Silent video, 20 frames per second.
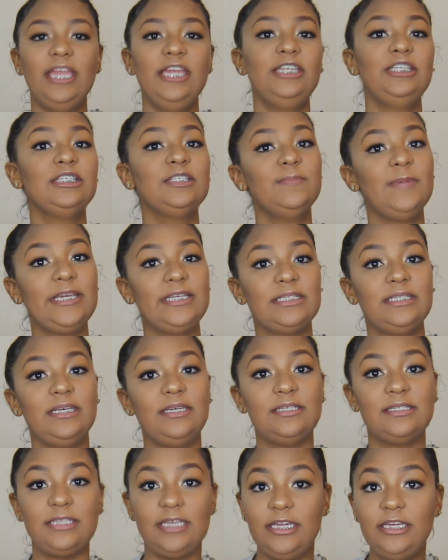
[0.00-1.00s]
it just makes
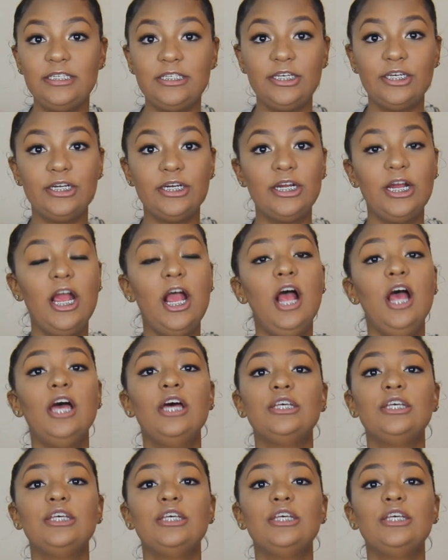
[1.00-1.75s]
things easier,